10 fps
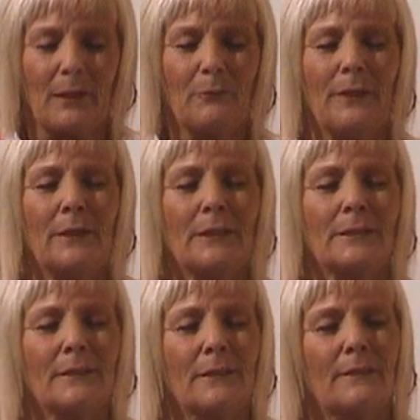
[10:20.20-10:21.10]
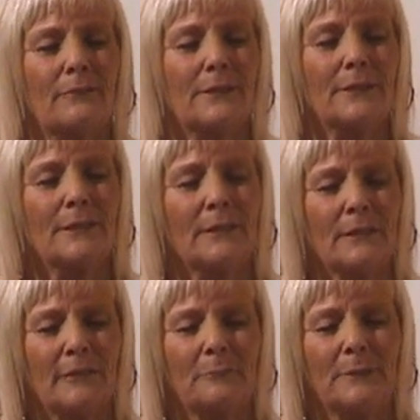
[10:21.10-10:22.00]
and we ask for a
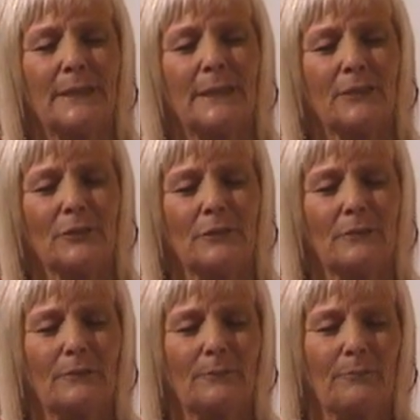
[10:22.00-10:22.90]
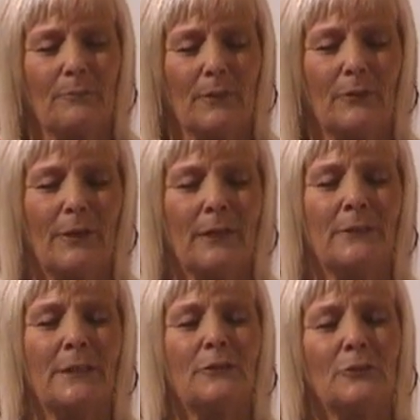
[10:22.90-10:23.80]
circle of protection
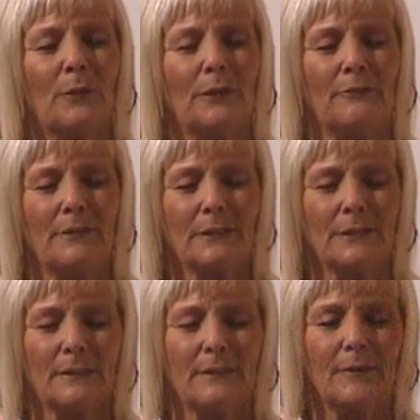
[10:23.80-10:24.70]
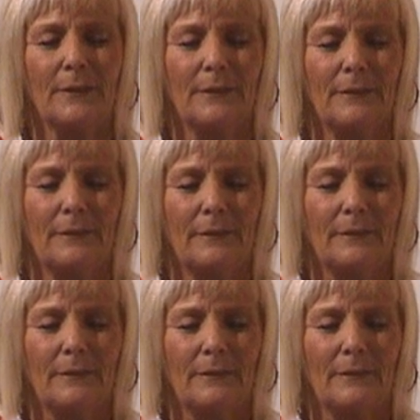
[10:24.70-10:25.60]
around each one of us
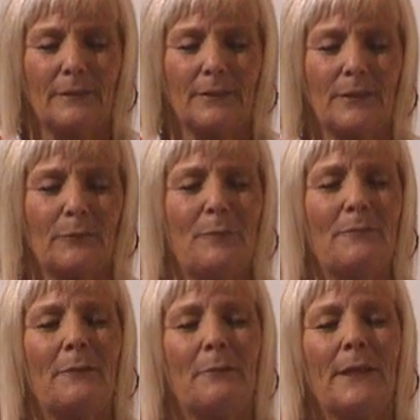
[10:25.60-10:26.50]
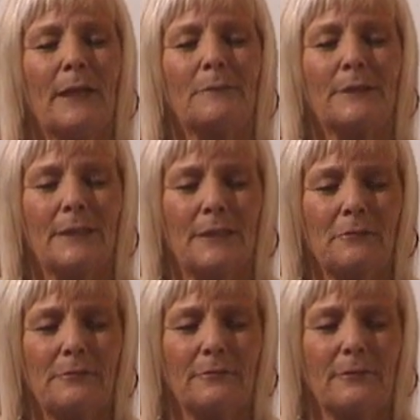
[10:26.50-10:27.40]
so that we may be kept
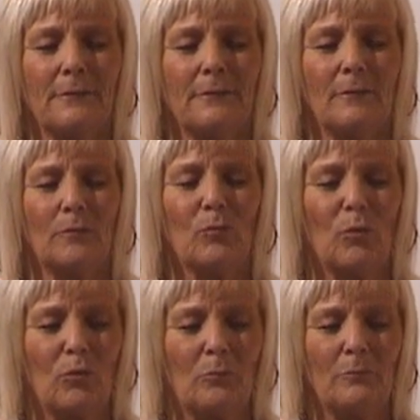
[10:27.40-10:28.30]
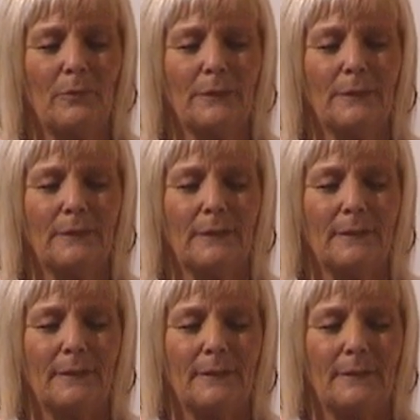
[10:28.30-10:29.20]
safe, warm
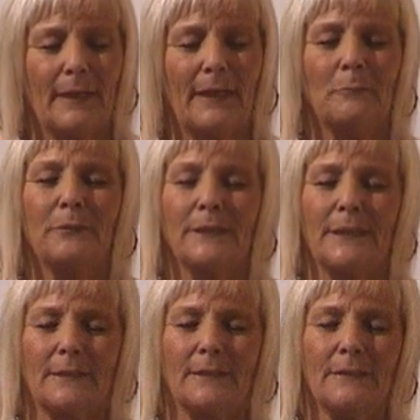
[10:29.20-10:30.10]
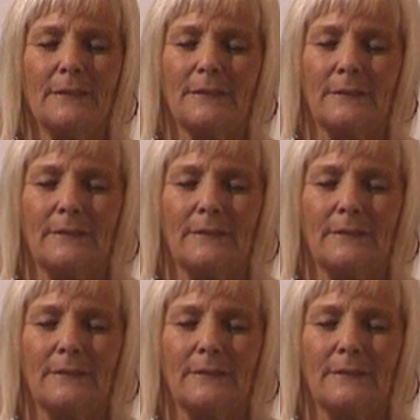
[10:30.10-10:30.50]
and protected